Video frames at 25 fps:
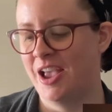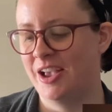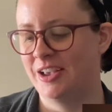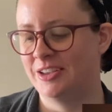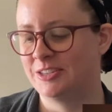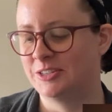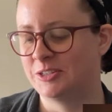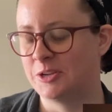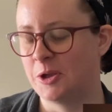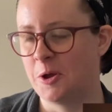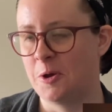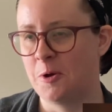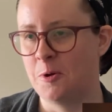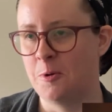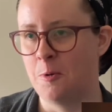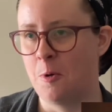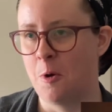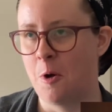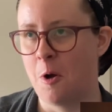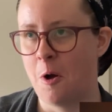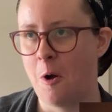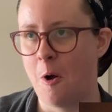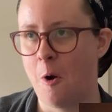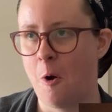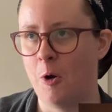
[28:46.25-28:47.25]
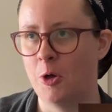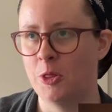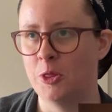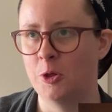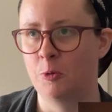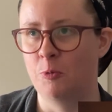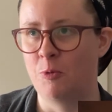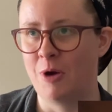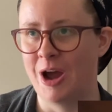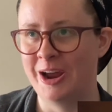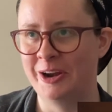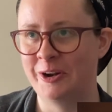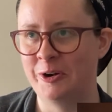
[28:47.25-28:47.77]
So on the
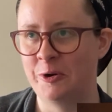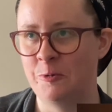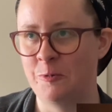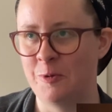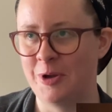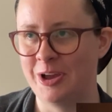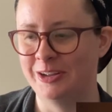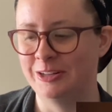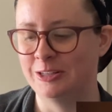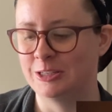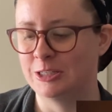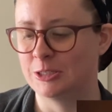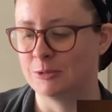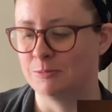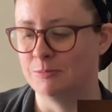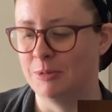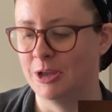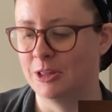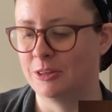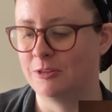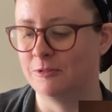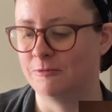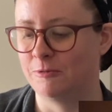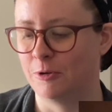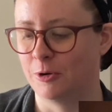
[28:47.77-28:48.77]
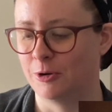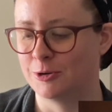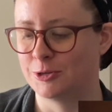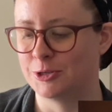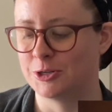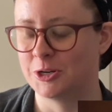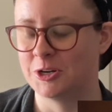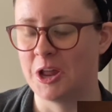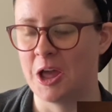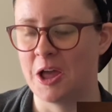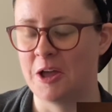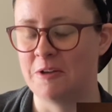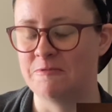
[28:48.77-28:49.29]
Rider-Waite-Smith
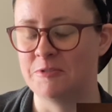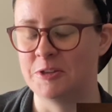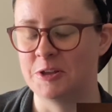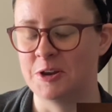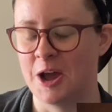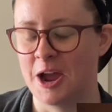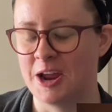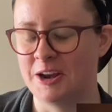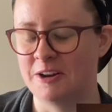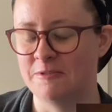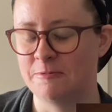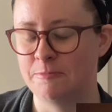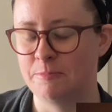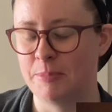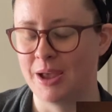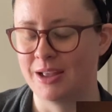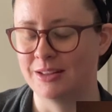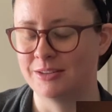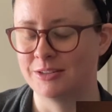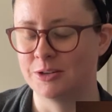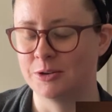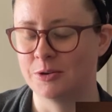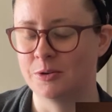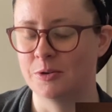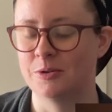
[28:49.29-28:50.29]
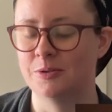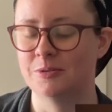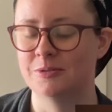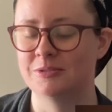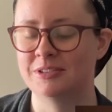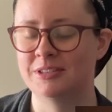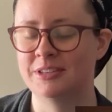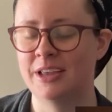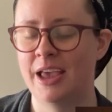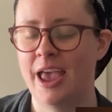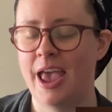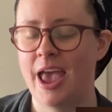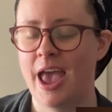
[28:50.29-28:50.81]
version of the Nine of Pentacles,